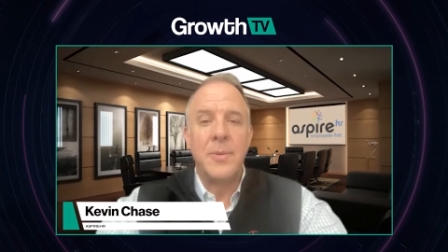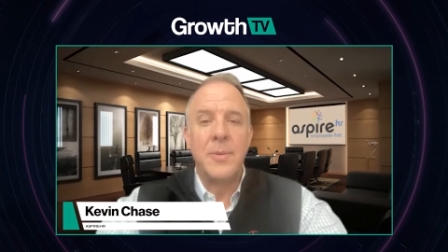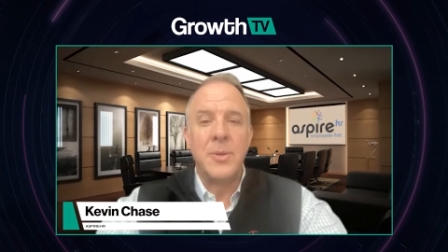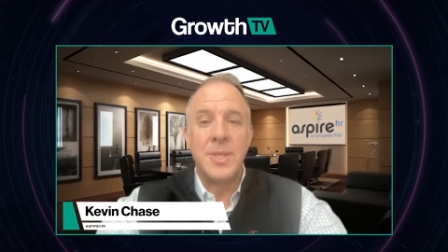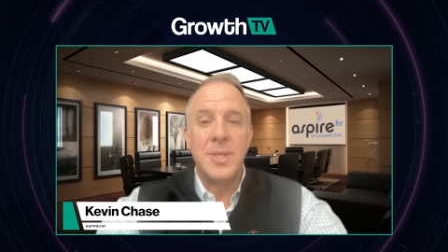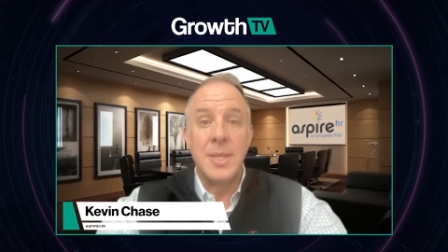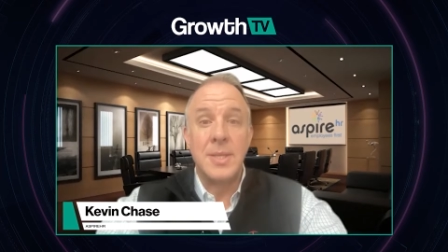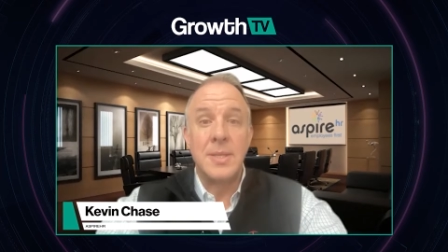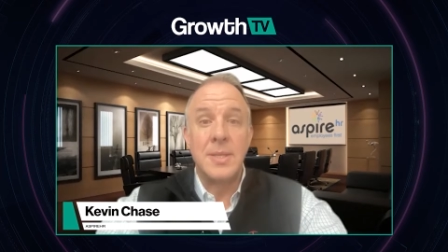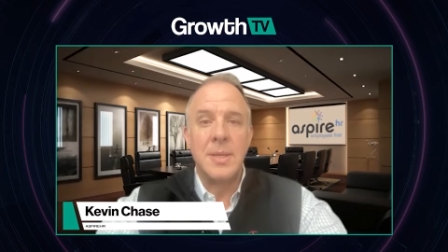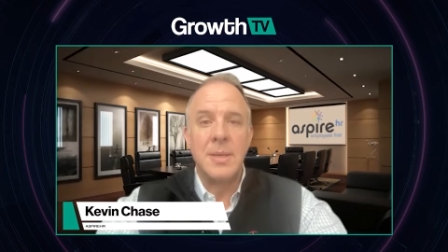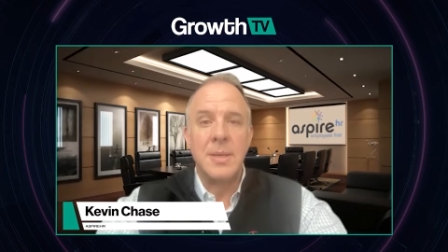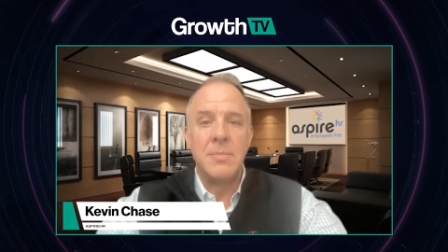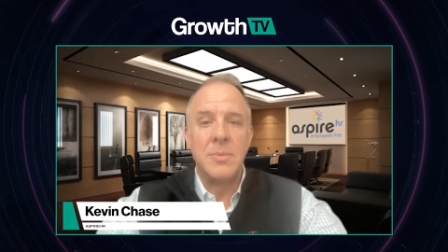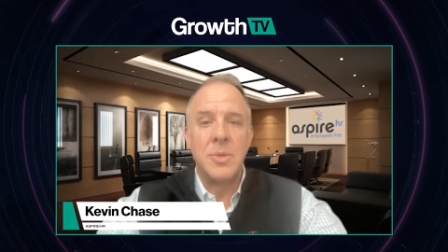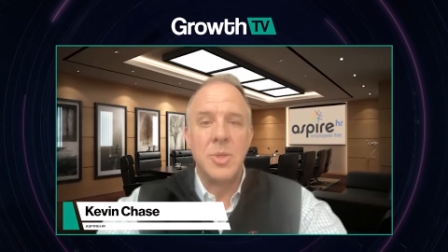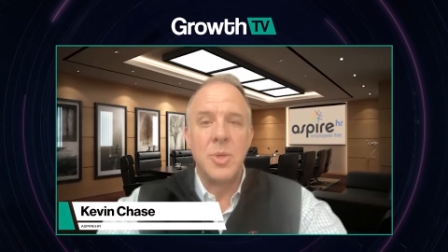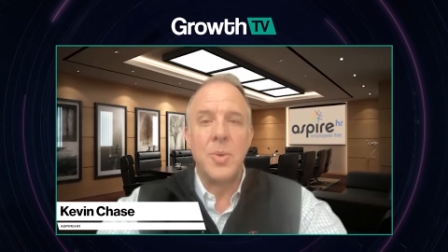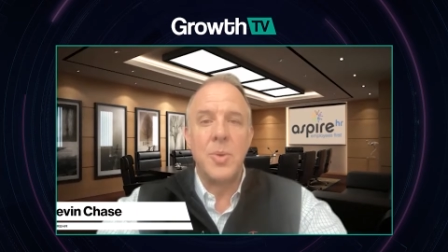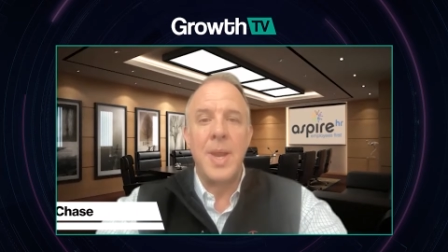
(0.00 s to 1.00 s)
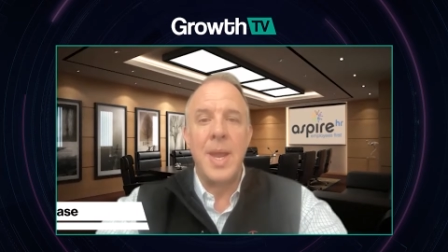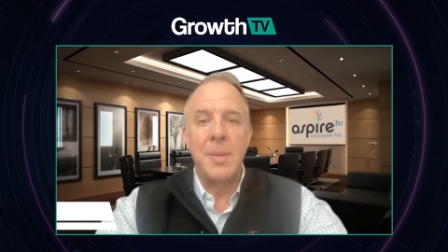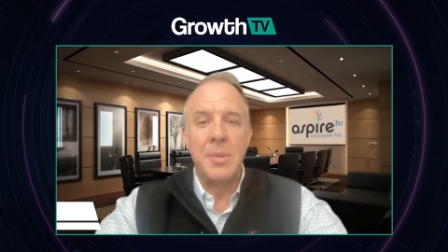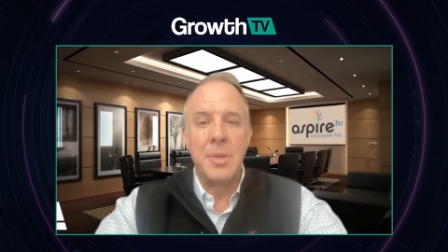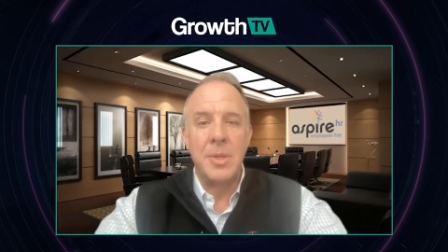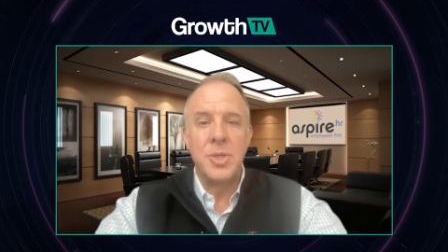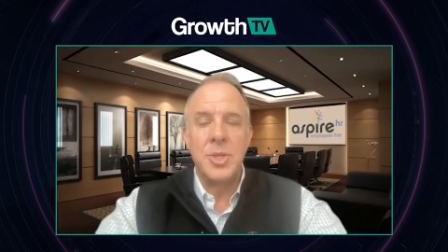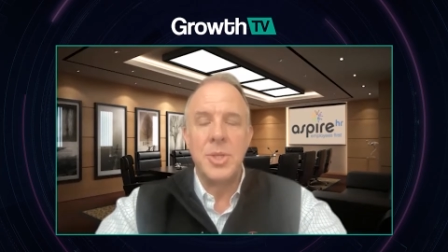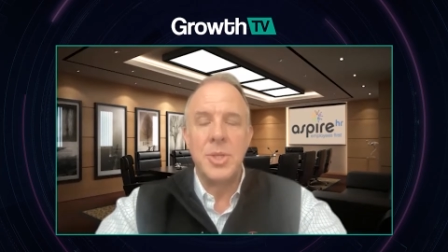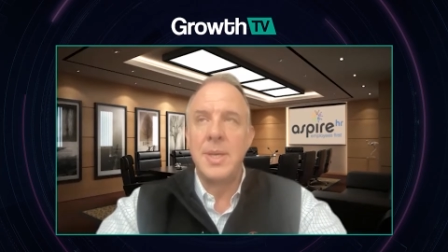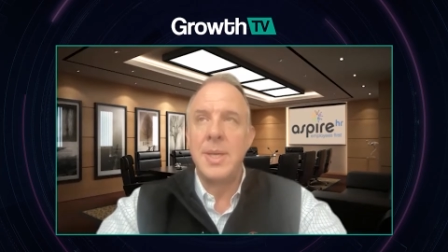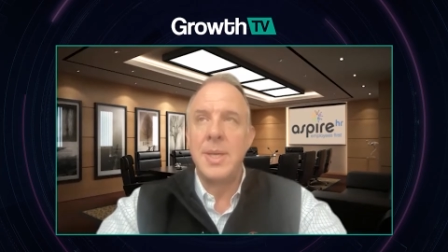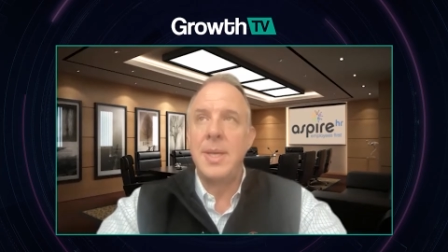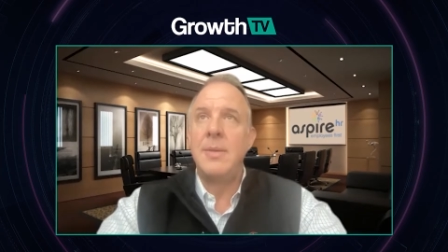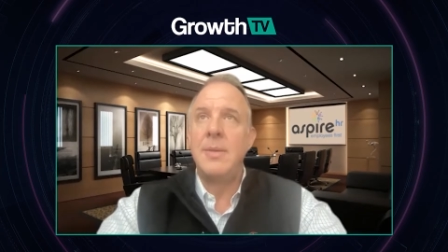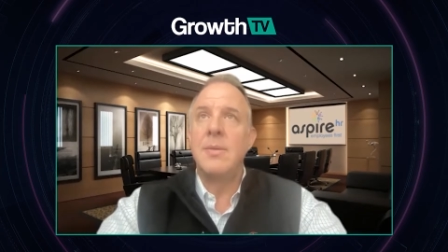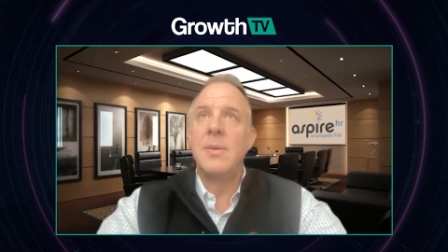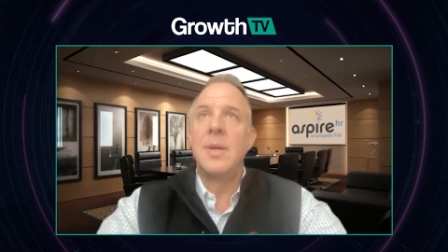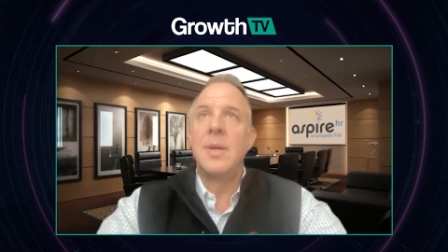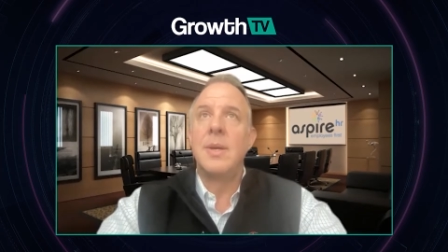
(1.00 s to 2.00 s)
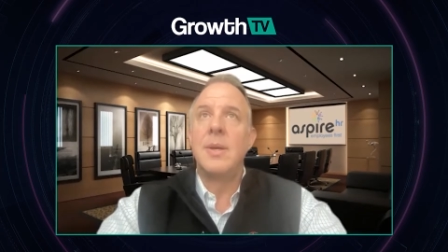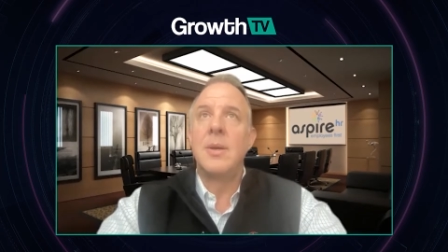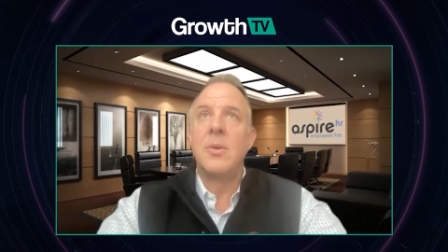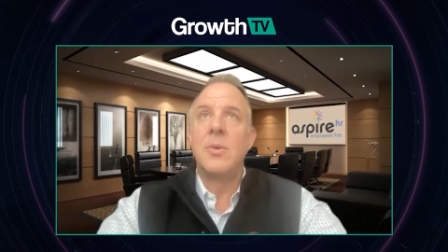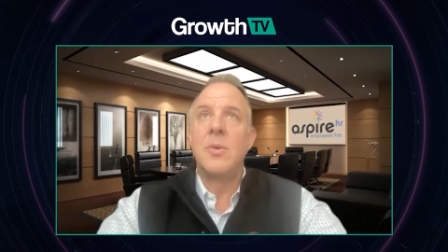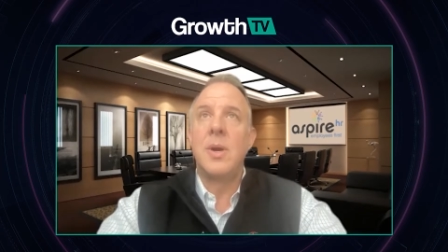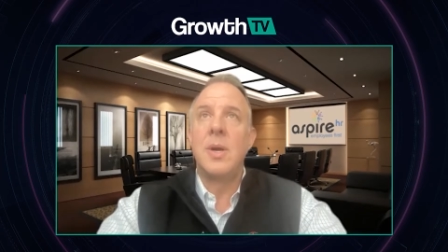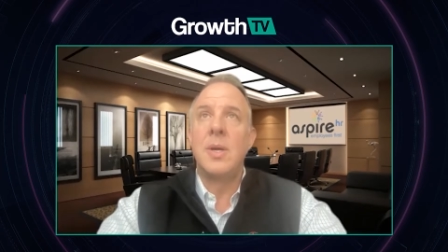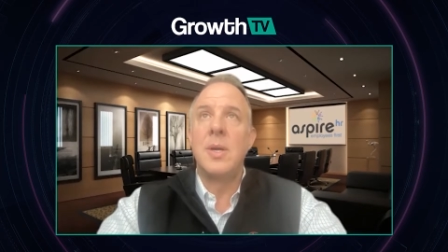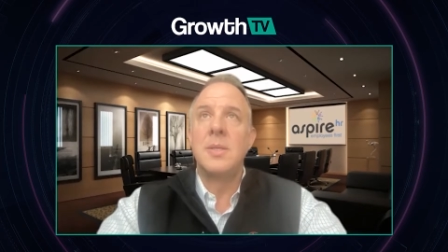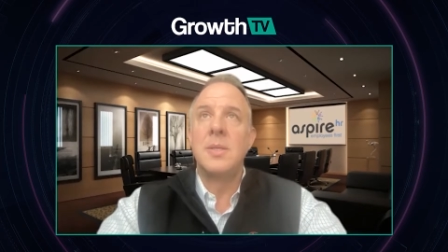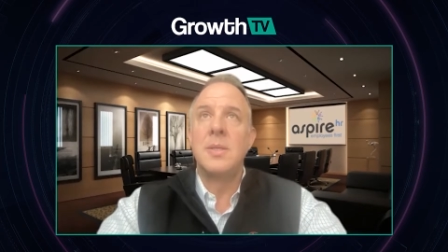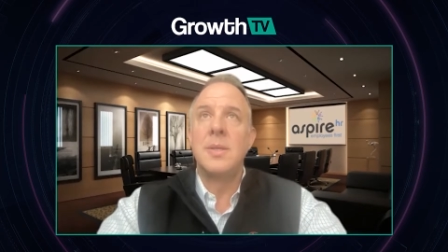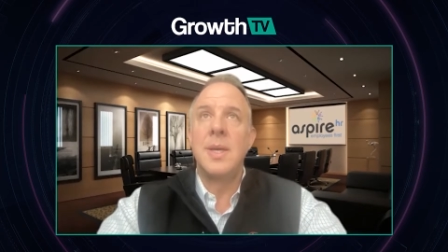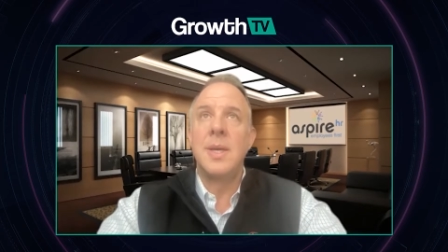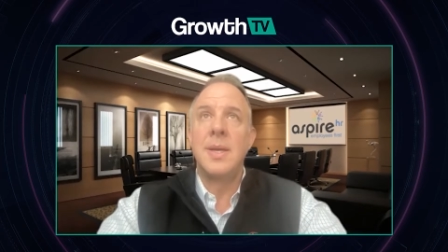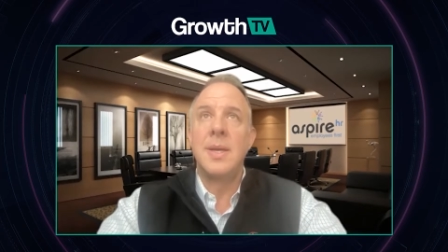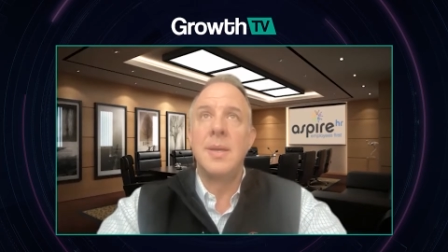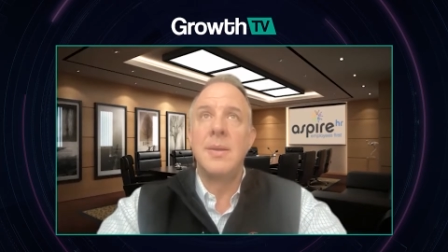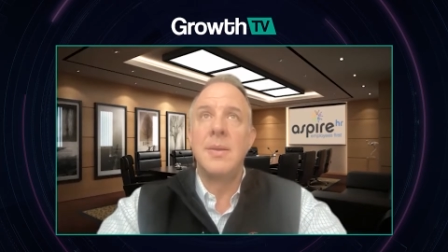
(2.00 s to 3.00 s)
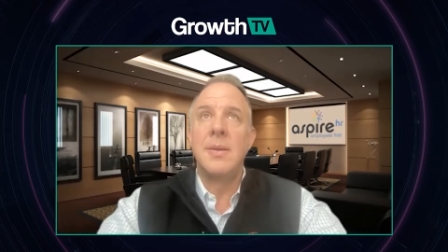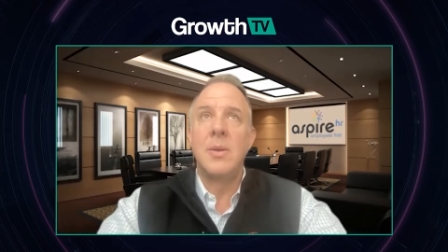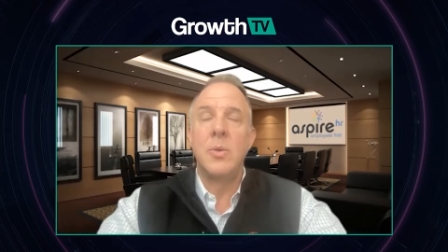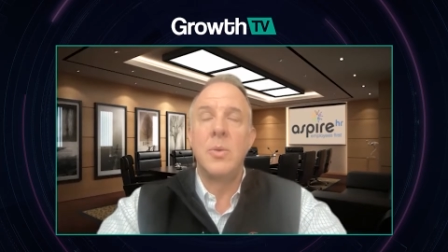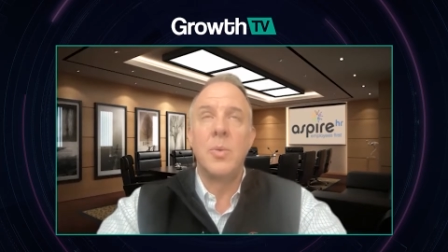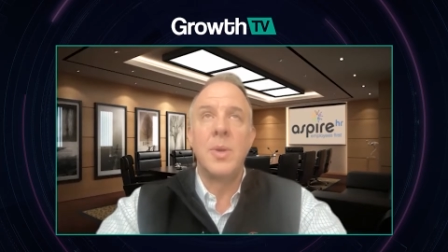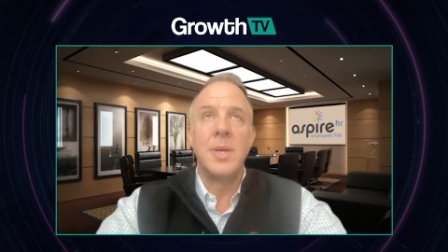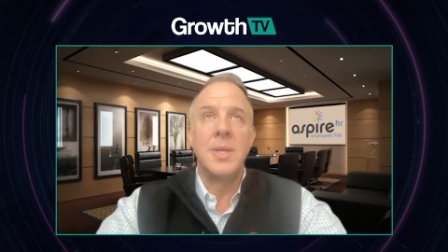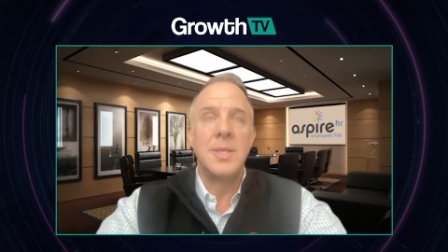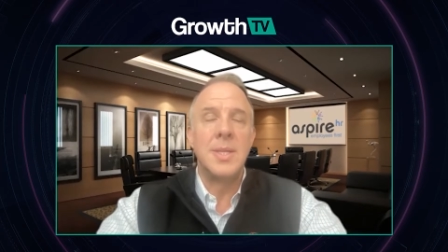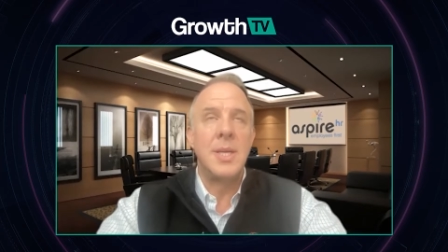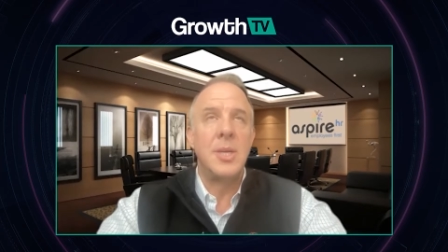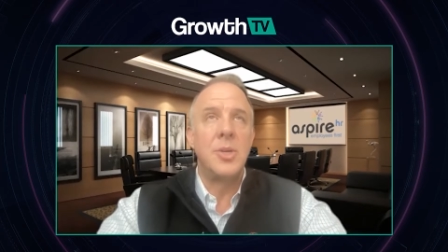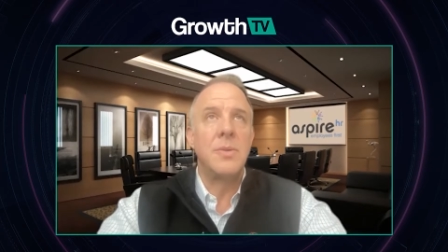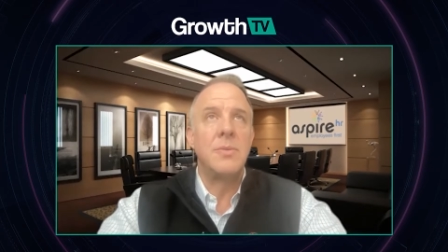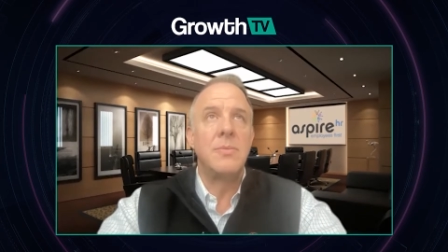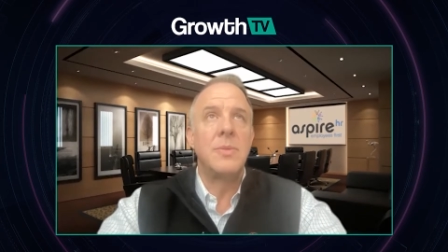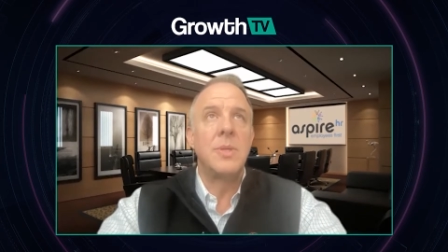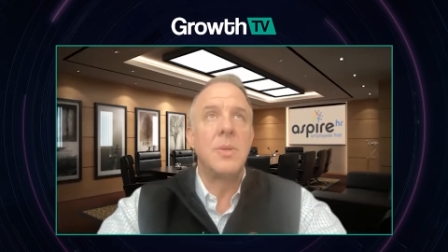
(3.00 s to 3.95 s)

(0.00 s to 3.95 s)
for systems to enable agility uh, across uh, an organization.